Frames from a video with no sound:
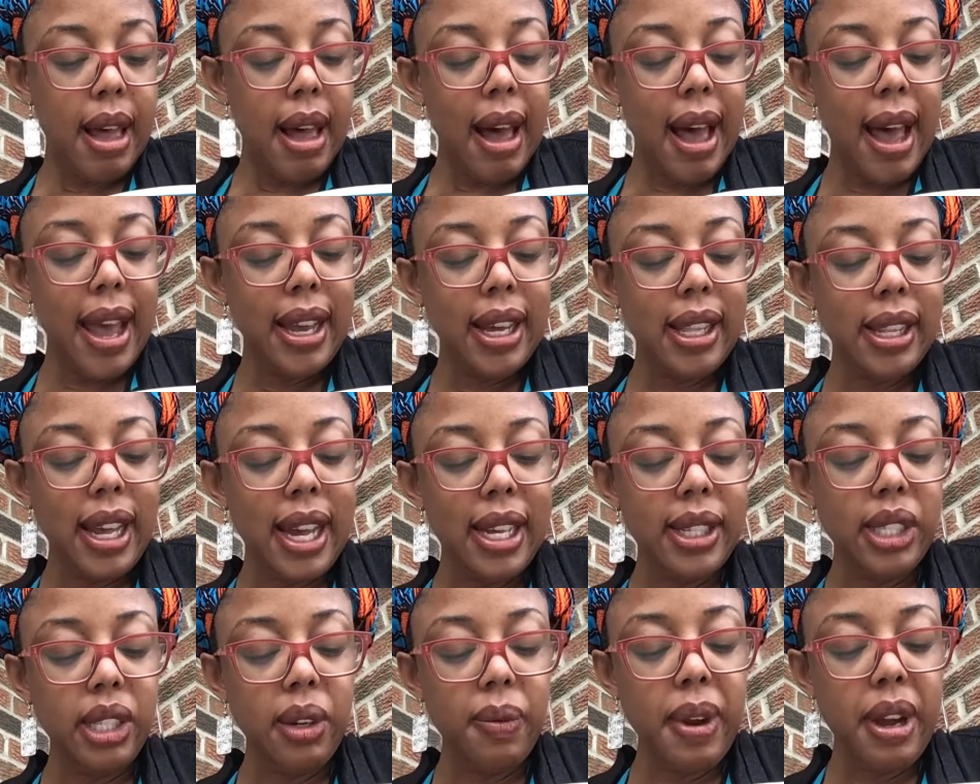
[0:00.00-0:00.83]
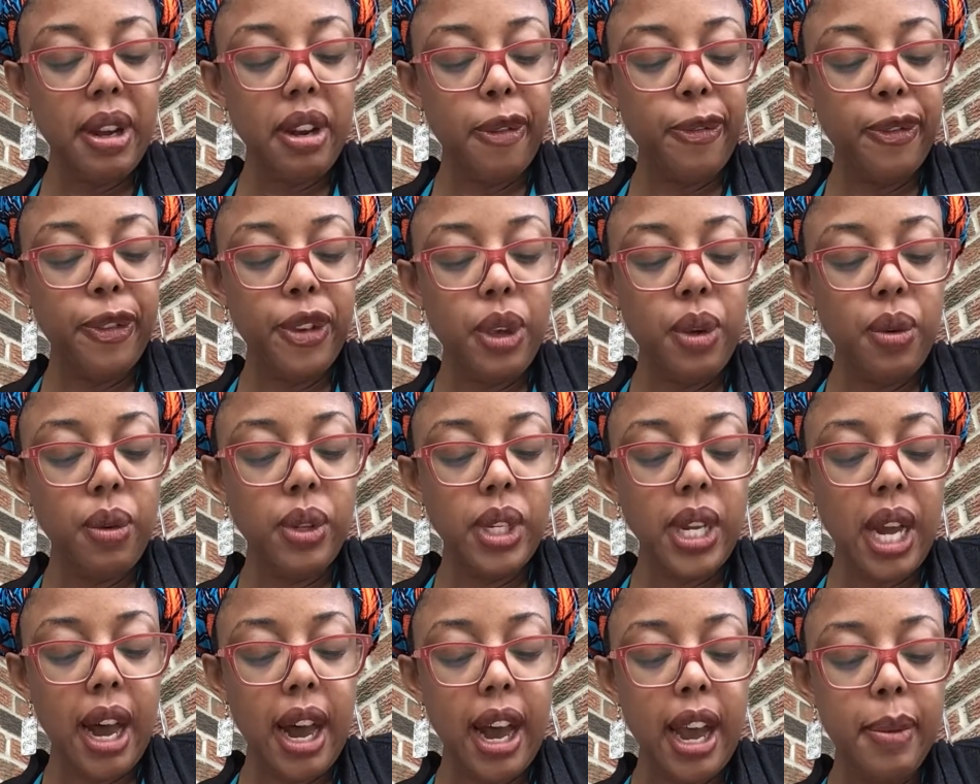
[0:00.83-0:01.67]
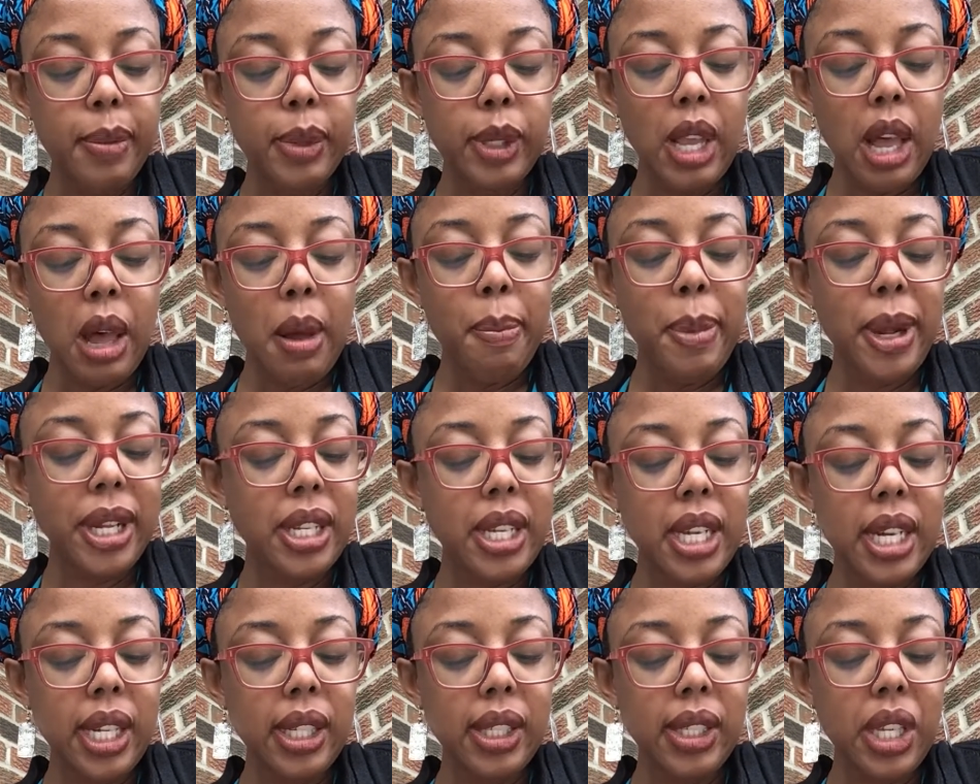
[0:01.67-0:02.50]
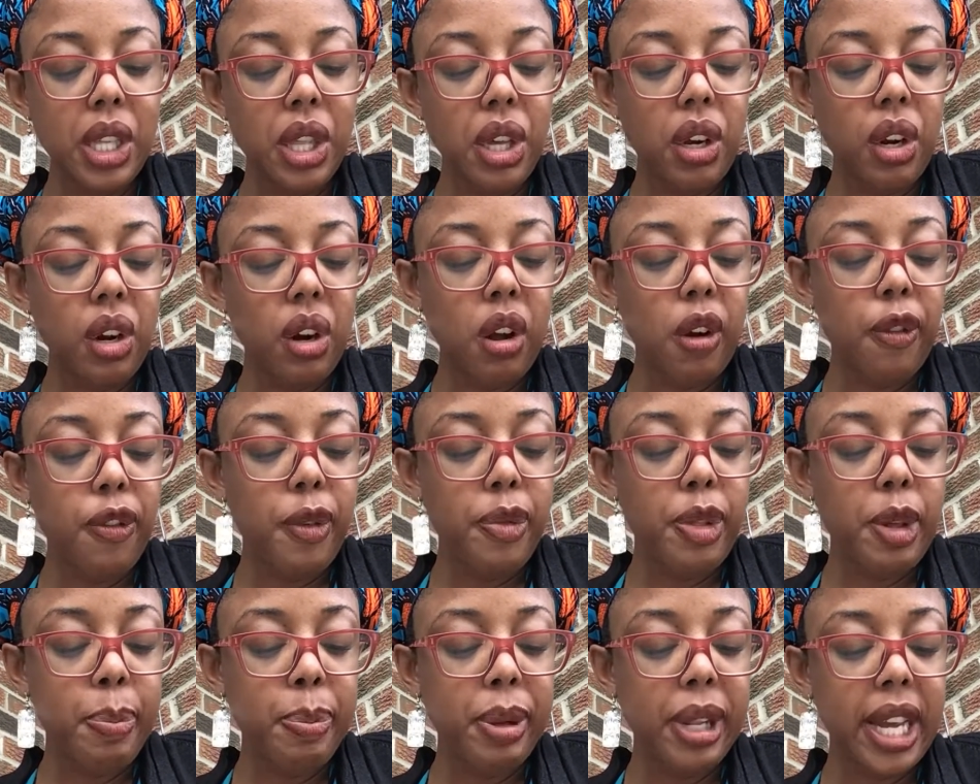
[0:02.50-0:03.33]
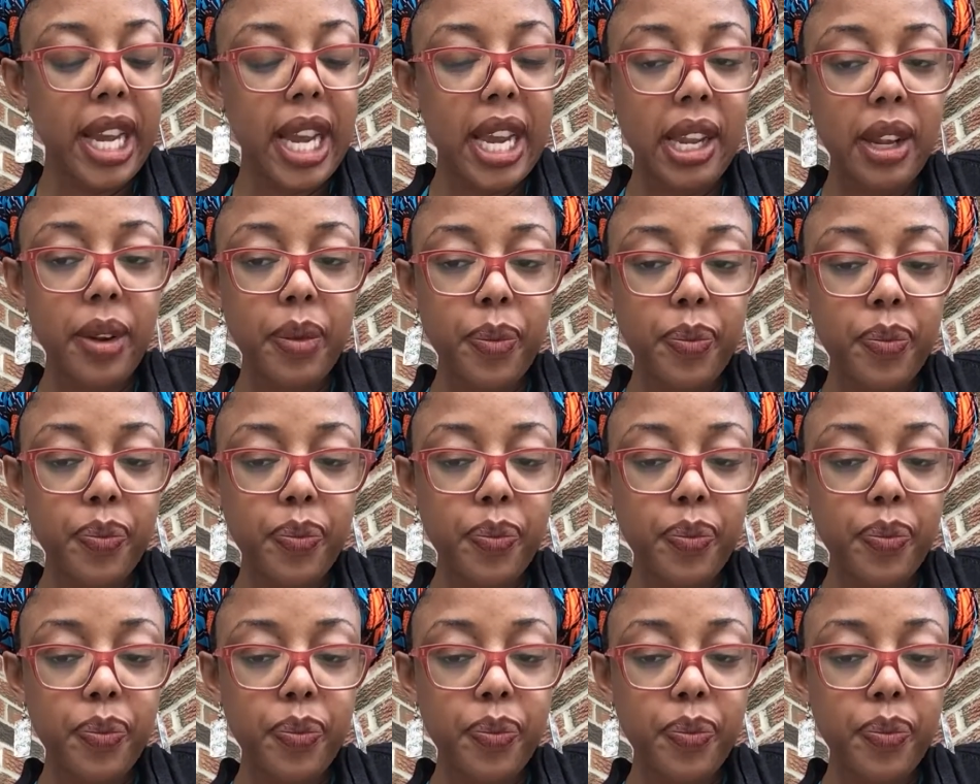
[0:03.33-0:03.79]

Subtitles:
I glanced around a few times, but didn't see the girl from the plane.